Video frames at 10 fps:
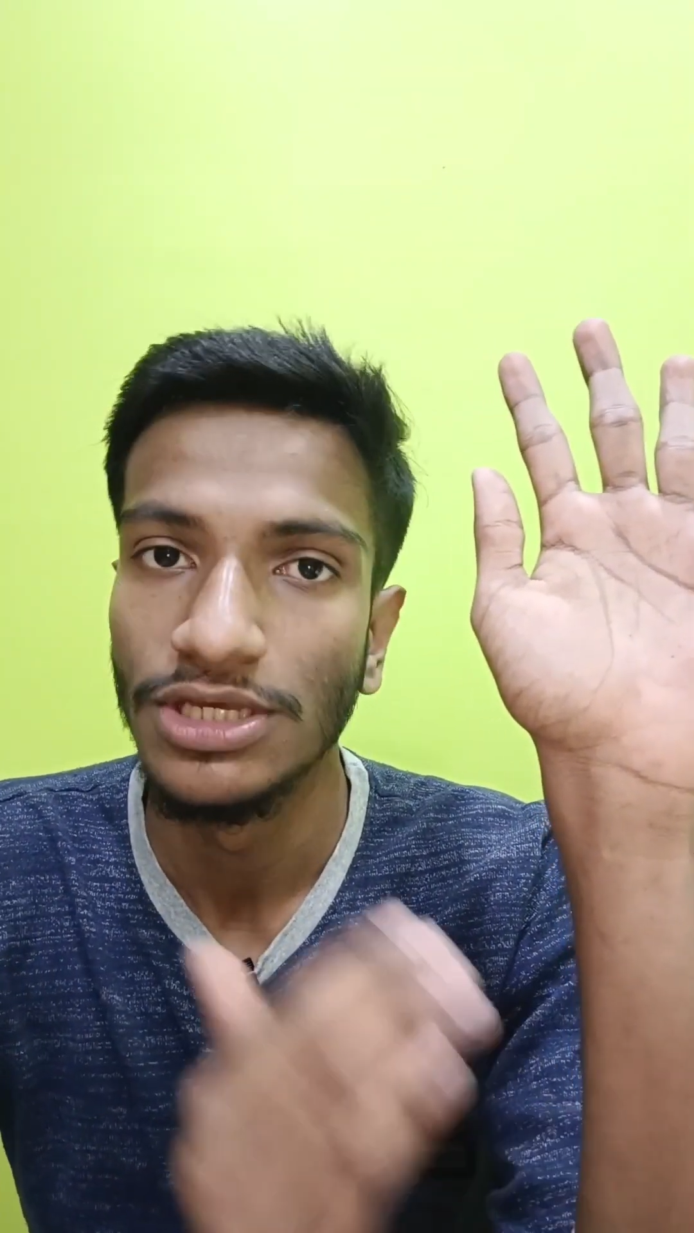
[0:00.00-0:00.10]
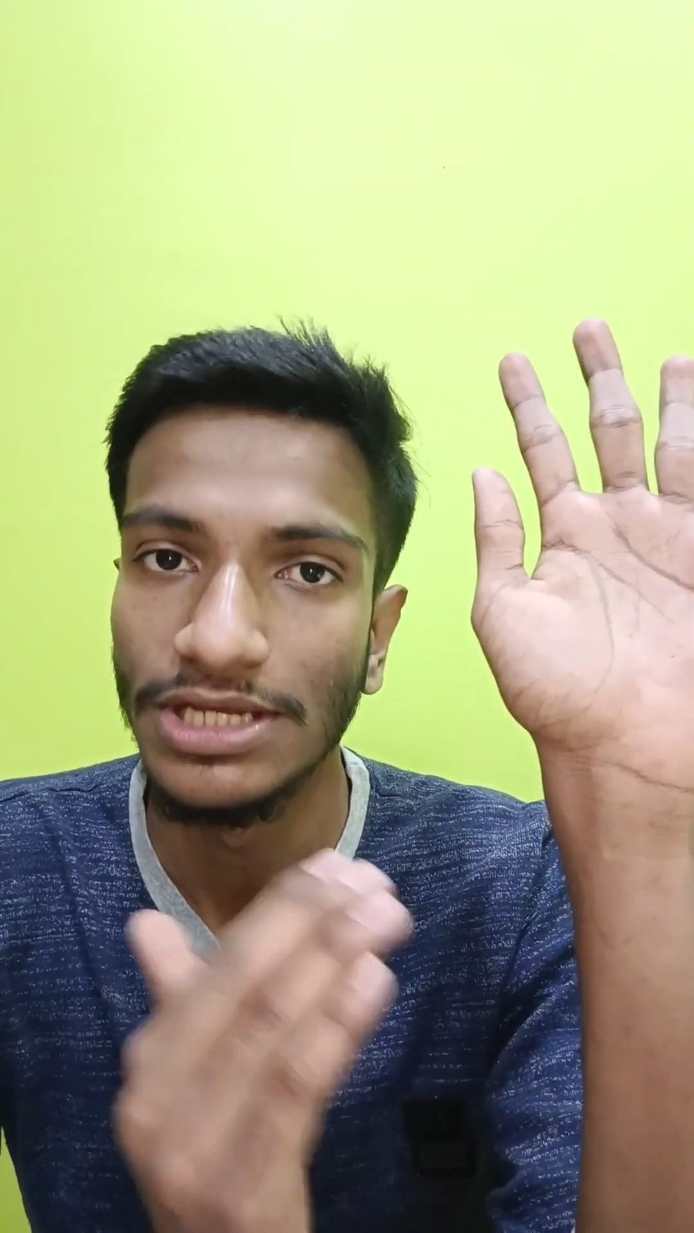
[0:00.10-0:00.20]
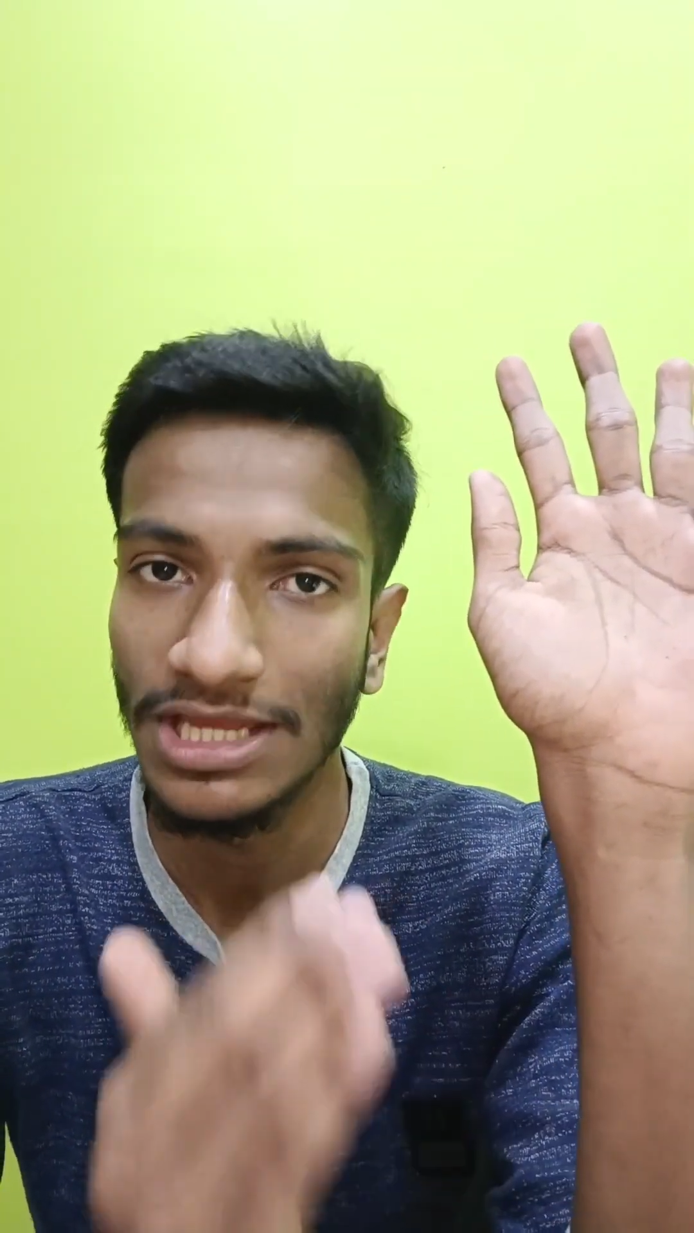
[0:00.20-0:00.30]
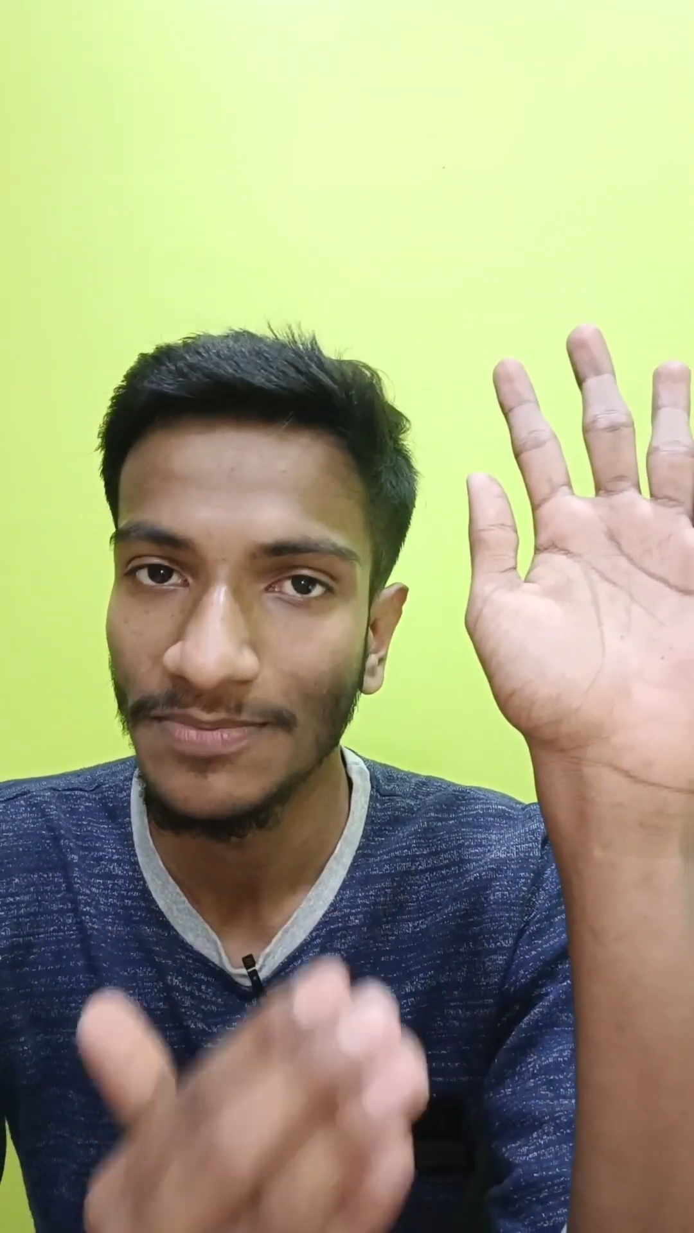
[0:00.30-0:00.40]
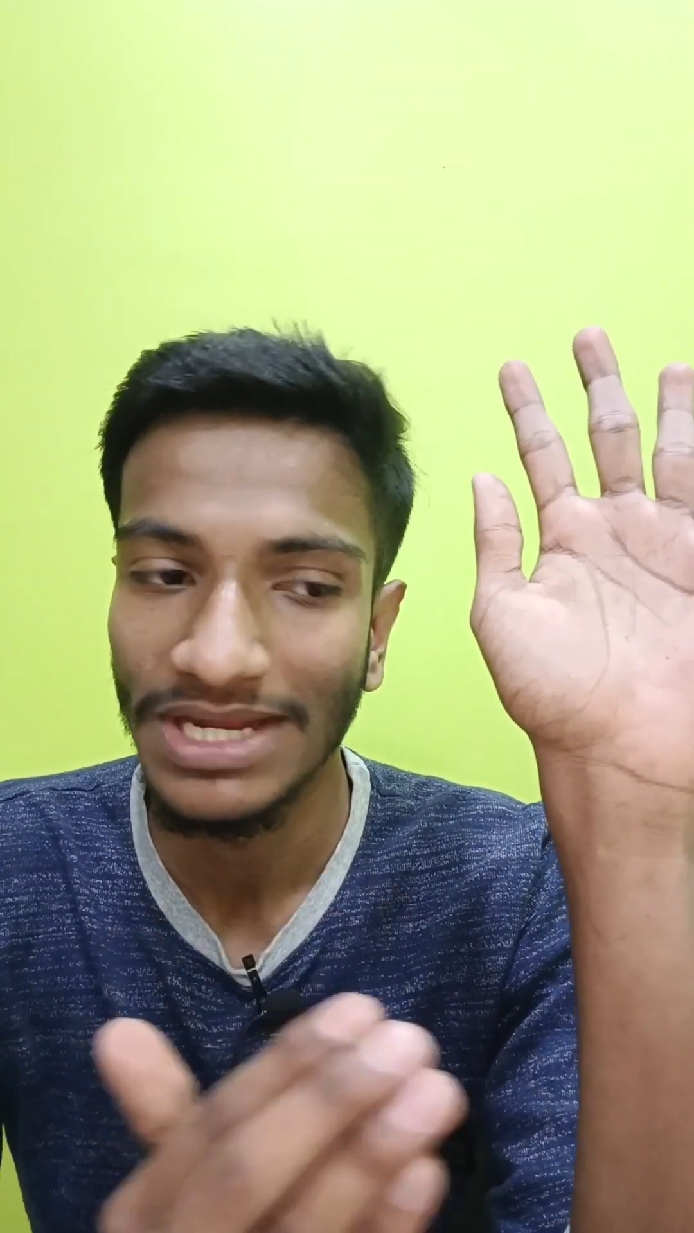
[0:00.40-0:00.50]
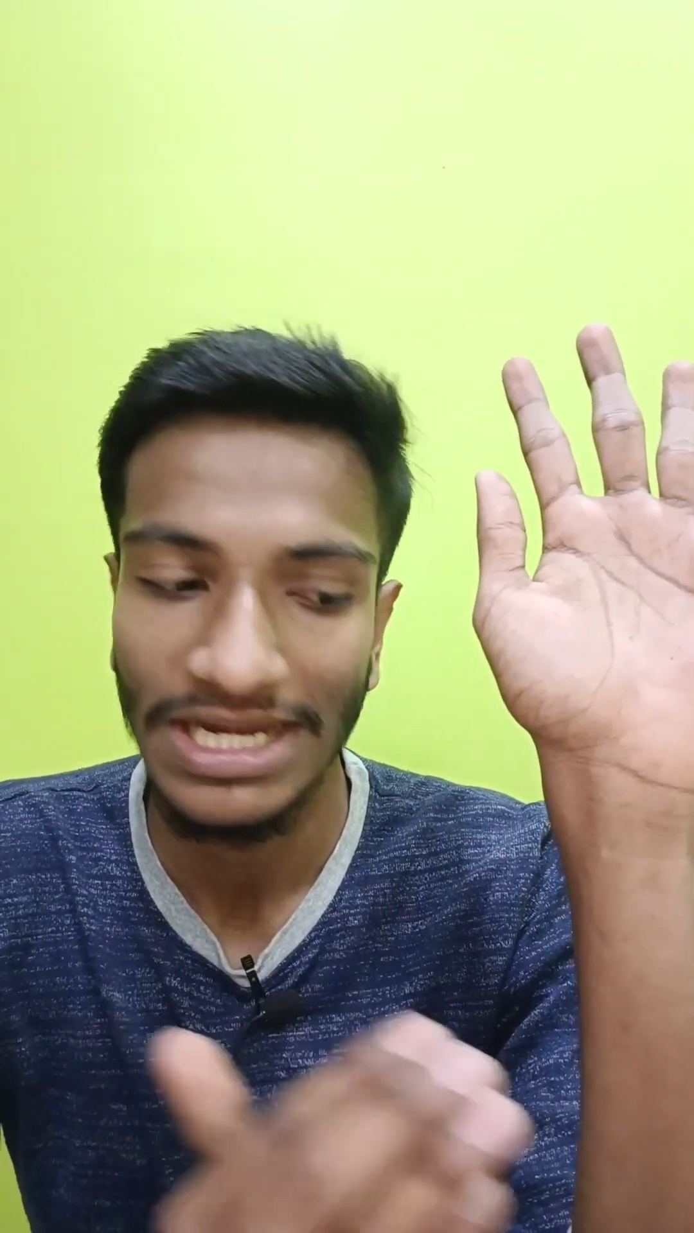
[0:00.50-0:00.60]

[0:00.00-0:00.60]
here I am